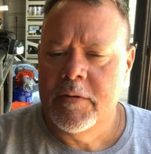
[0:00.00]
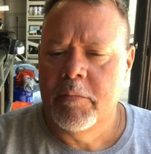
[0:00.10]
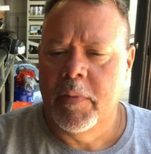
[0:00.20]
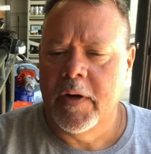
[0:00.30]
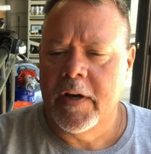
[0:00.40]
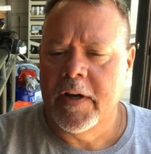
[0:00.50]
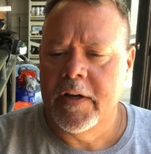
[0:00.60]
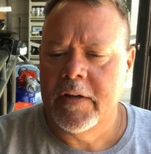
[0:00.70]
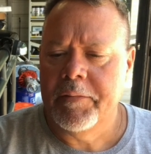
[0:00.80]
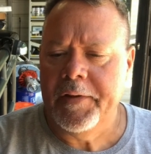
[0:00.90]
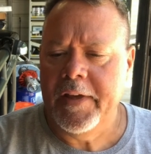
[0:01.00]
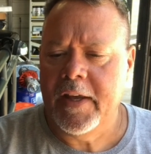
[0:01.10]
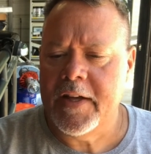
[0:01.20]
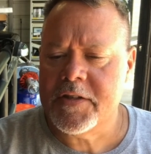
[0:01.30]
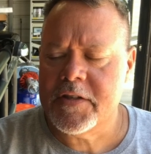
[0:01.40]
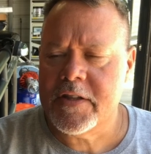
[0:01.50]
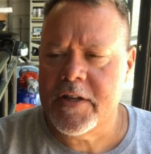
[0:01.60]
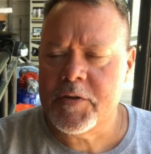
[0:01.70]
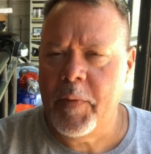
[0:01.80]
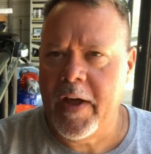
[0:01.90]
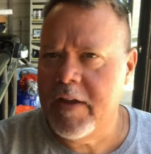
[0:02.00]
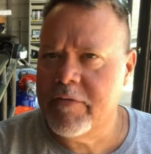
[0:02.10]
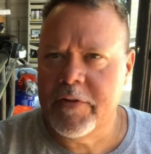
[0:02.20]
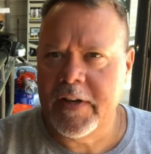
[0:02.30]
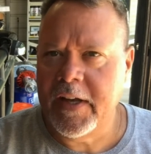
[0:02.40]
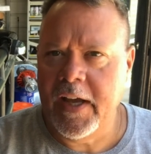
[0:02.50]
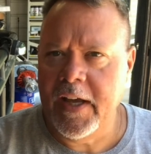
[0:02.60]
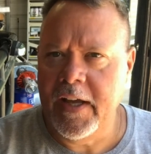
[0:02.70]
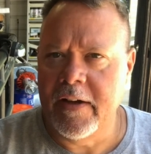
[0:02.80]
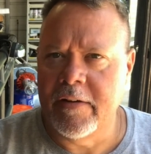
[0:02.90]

But yeah, that's about it for today.